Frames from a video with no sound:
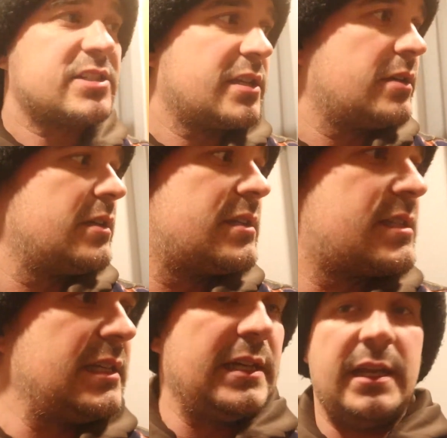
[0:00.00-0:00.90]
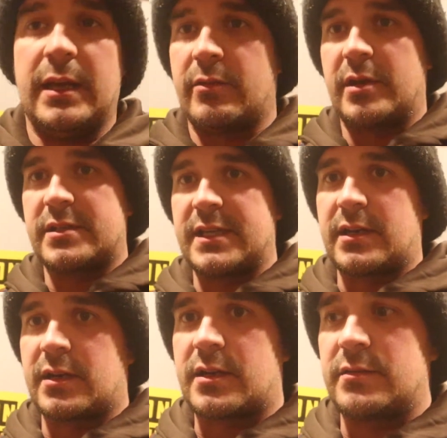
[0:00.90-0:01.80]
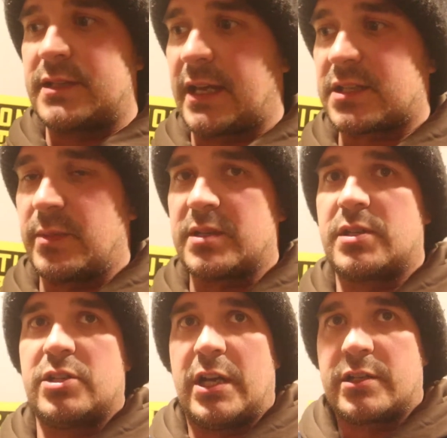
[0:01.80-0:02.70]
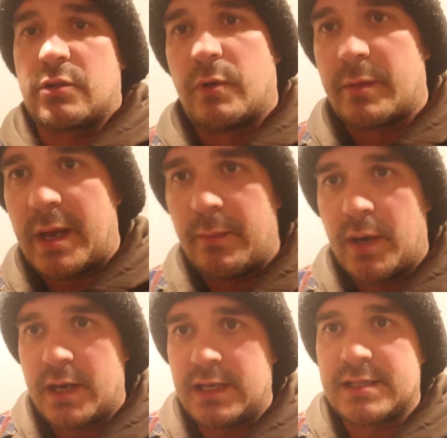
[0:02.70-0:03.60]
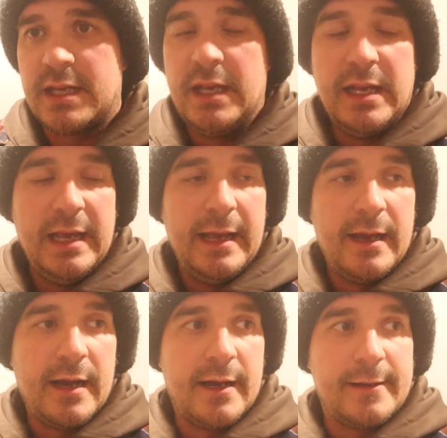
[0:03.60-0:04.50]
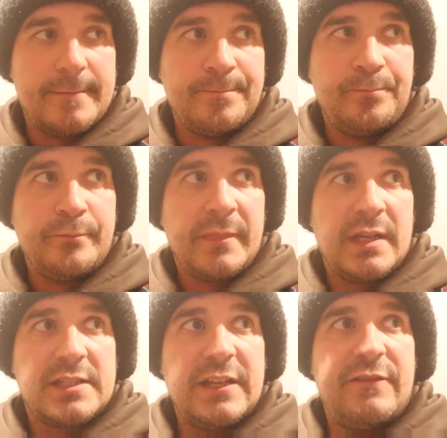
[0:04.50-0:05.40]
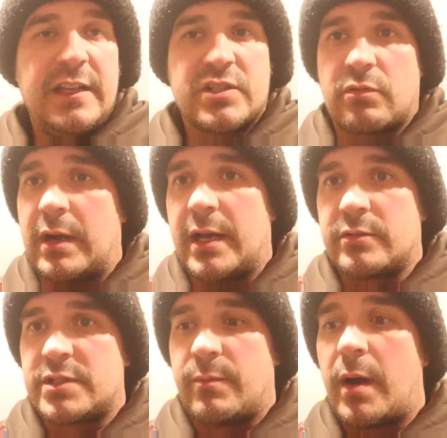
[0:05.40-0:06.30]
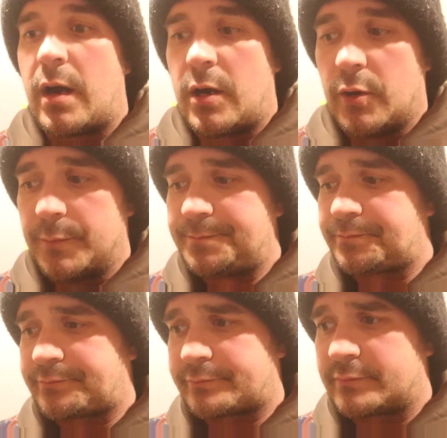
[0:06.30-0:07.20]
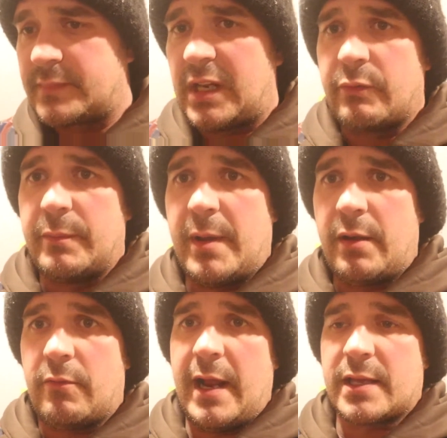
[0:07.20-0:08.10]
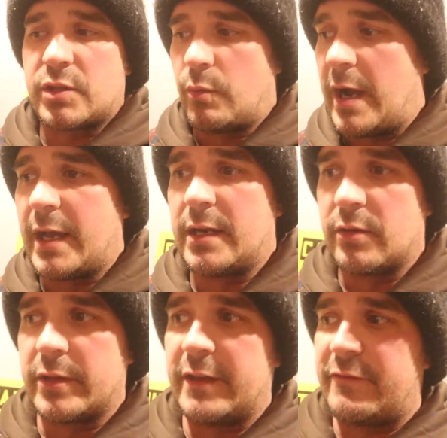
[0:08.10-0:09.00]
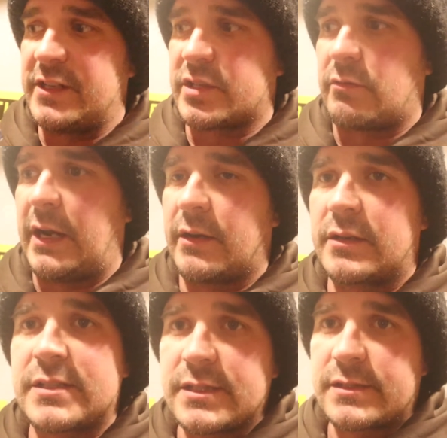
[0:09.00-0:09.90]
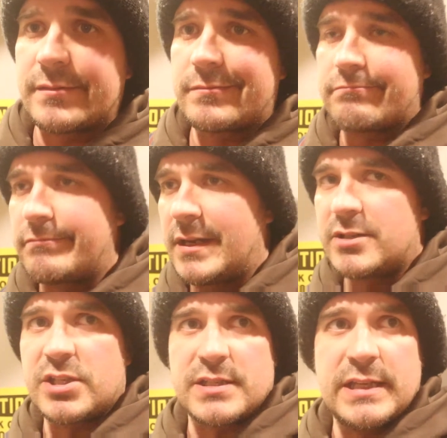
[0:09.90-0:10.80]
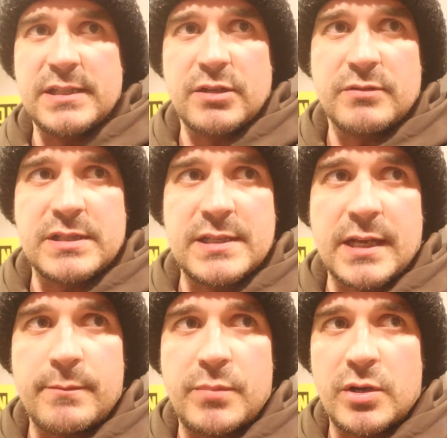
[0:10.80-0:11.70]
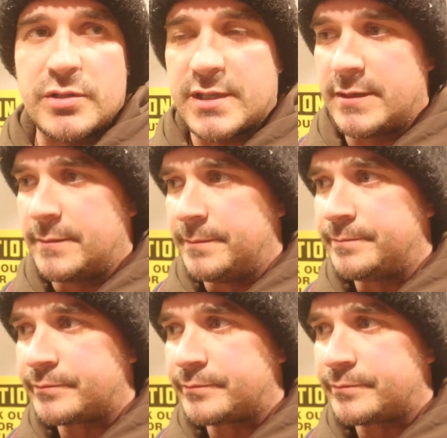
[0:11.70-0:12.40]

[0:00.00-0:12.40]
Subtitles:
actually going to send a text message out to one of my buddies and see if he's around tomorrow. And we might rack the wine only if he's around, because it's just easier with the second person.